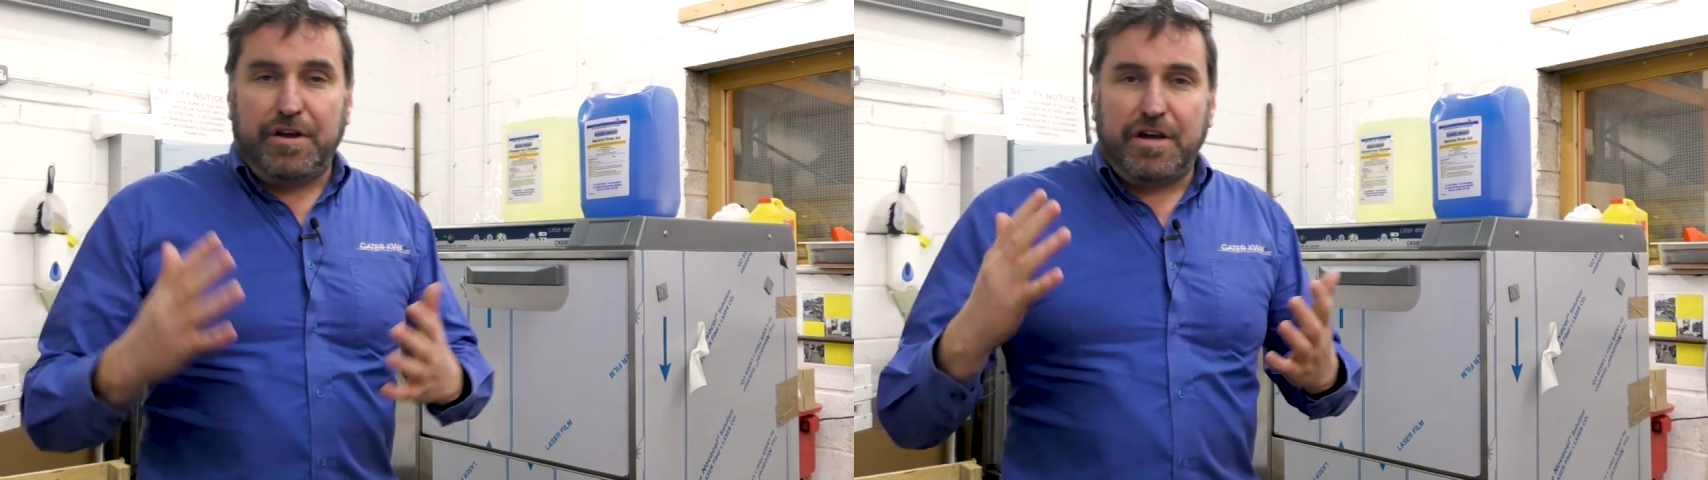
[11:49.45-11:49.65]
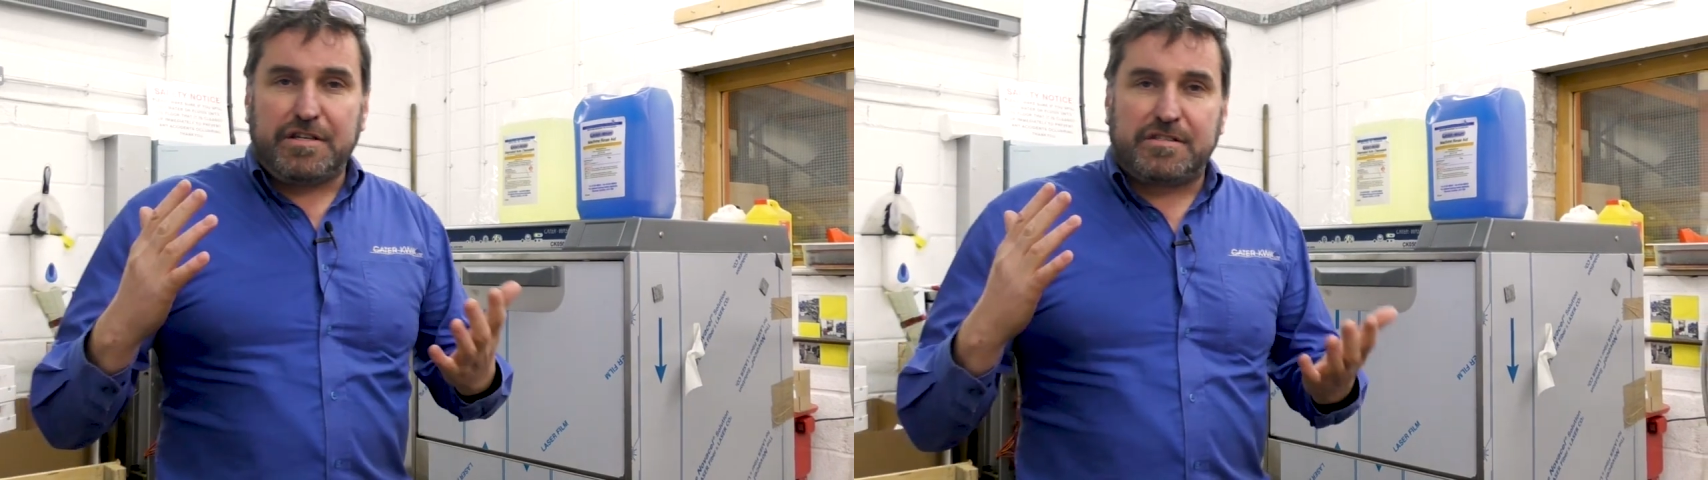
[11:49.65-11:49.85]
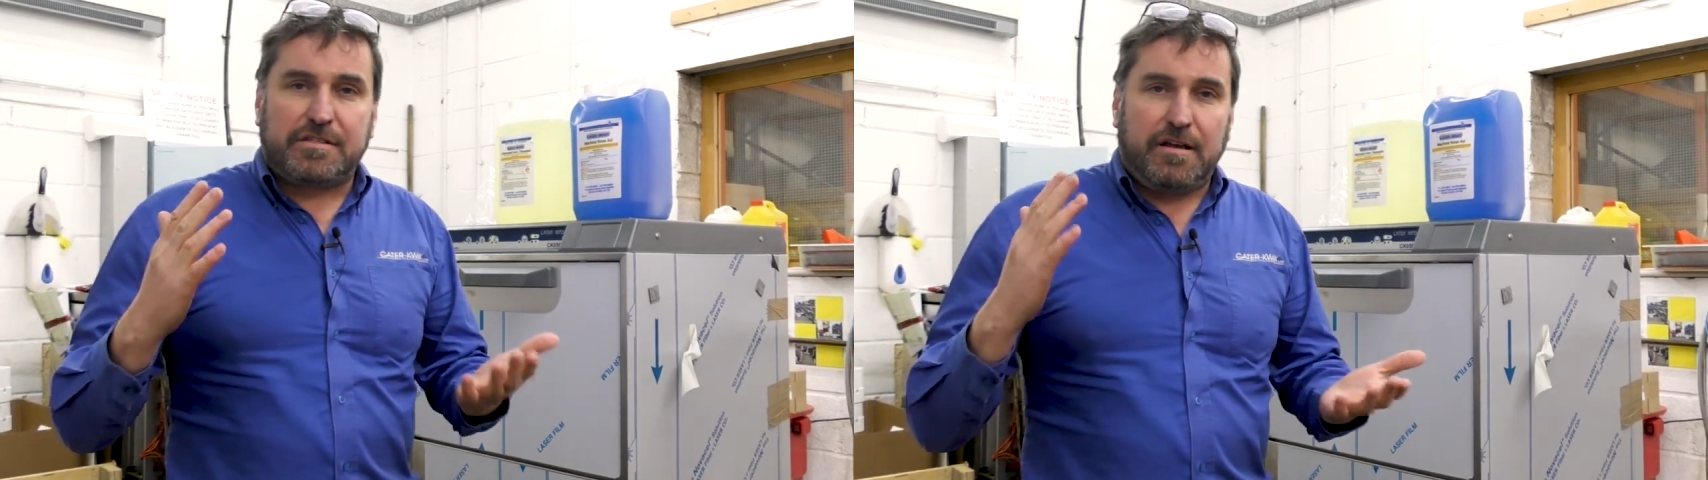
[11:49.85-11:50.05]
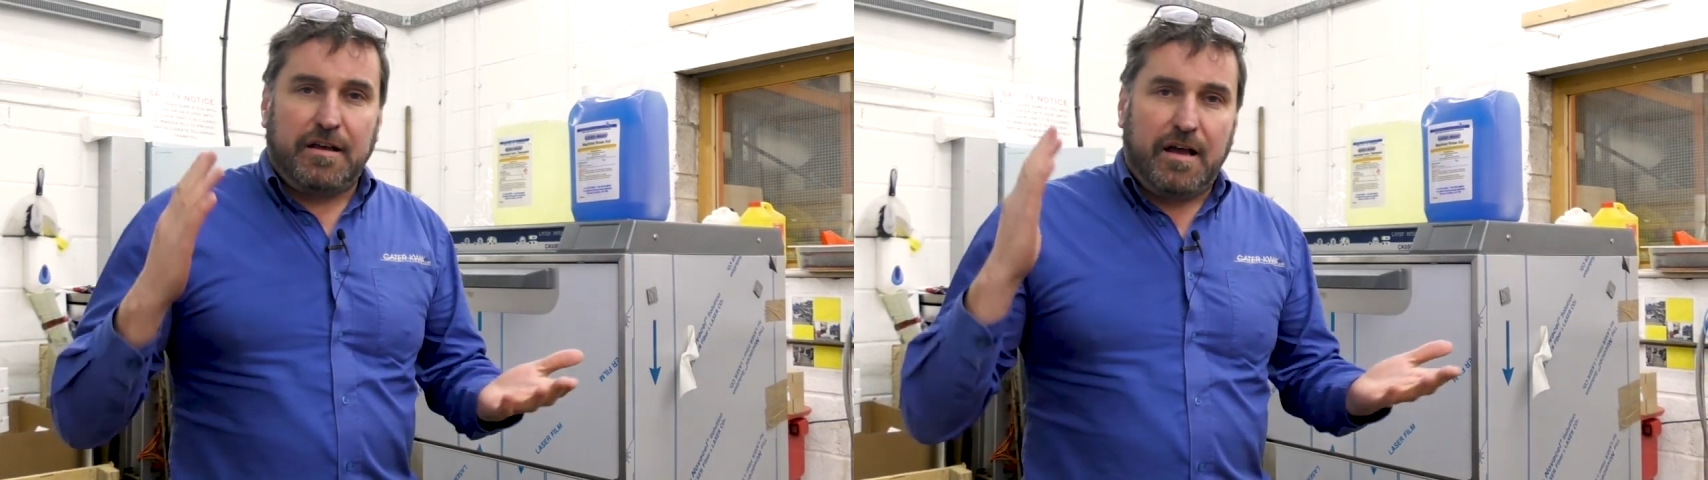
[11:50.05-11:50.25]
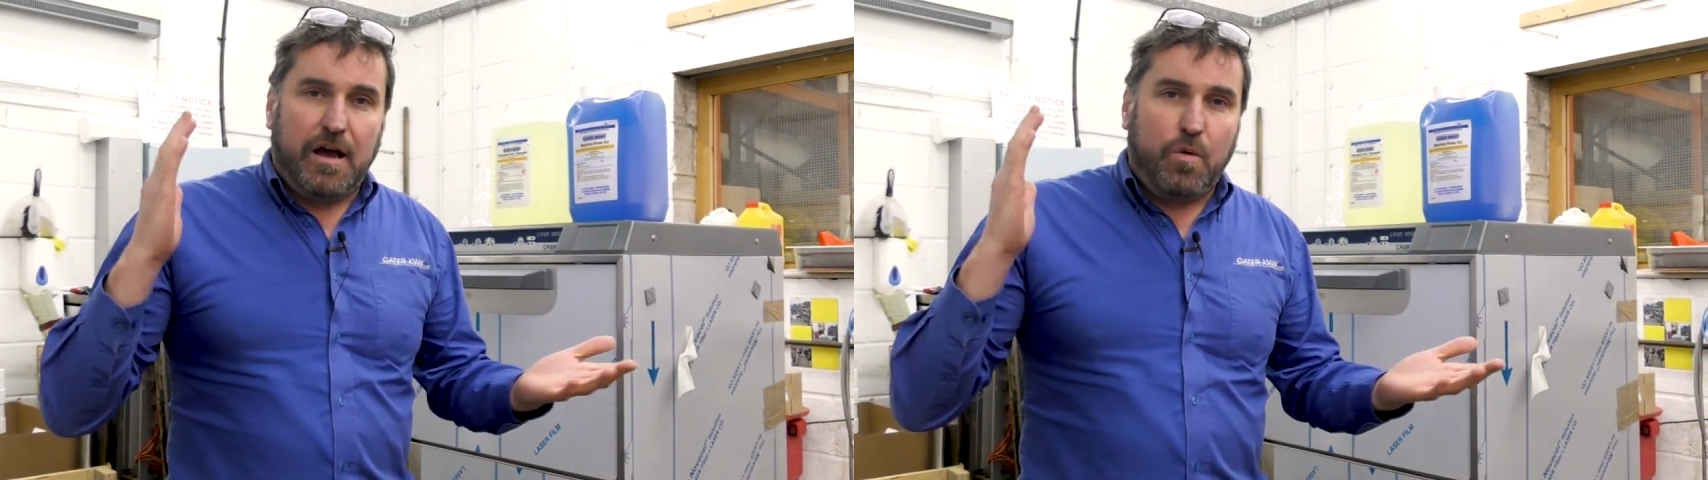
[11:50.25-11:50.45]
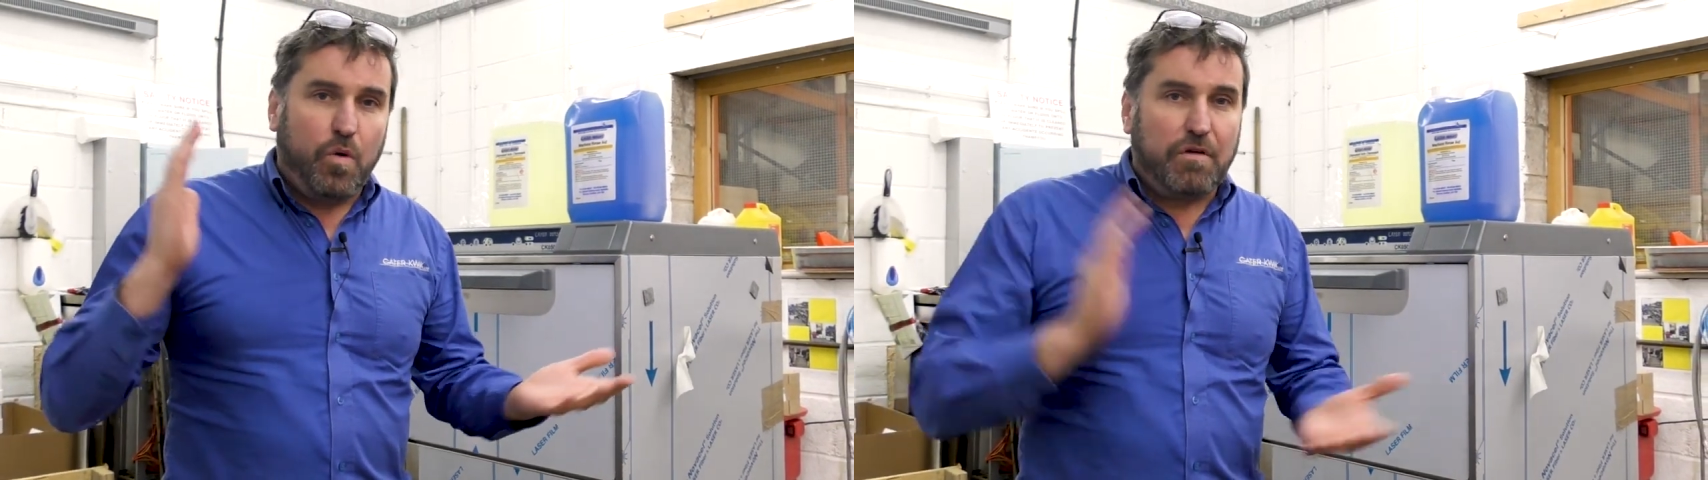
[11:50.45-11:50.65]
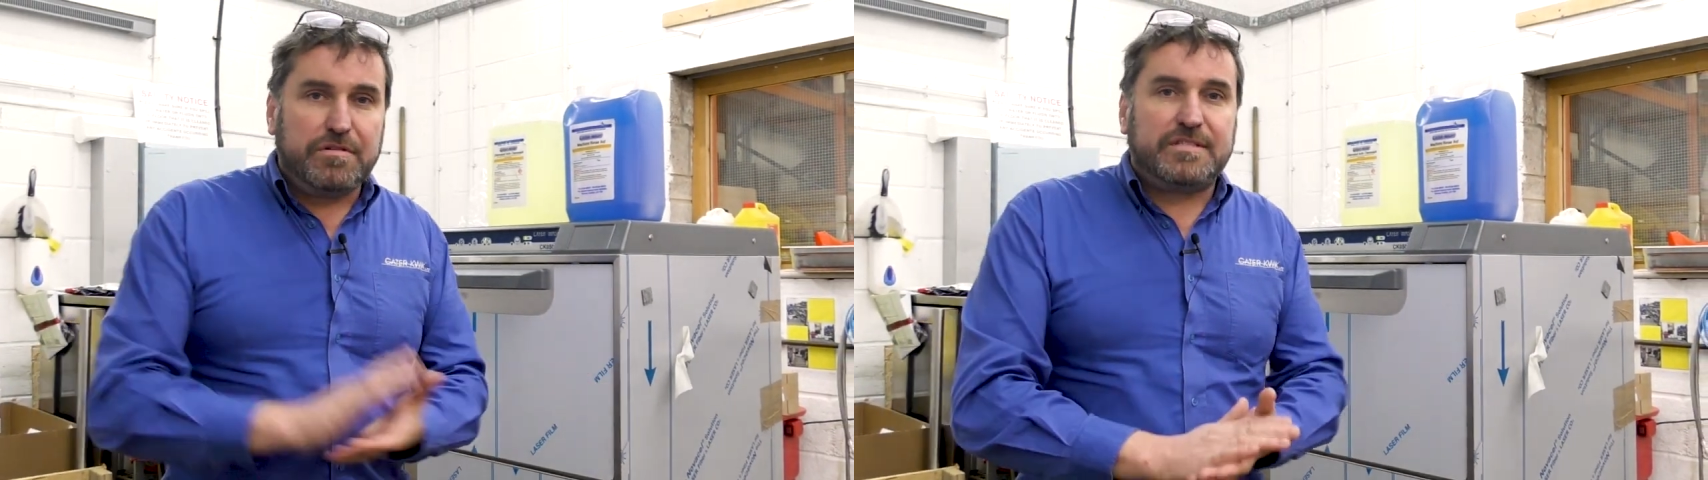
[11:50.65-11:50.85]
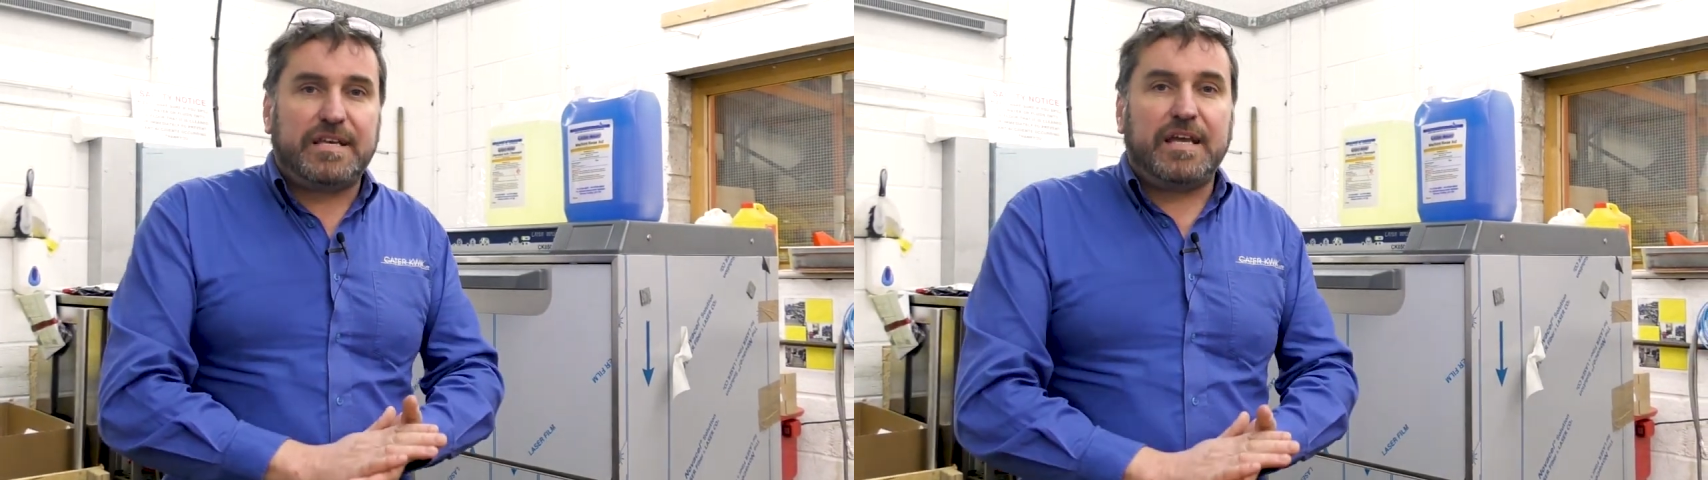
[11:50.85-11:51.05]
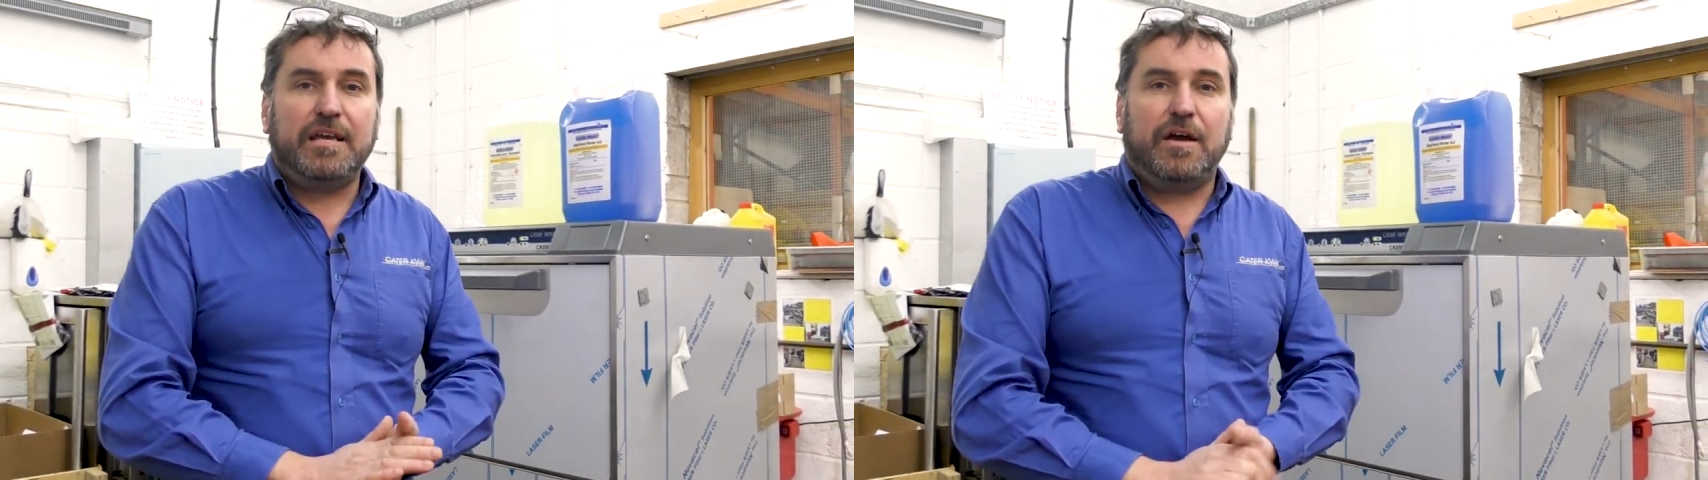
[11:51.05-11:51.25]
years warranty.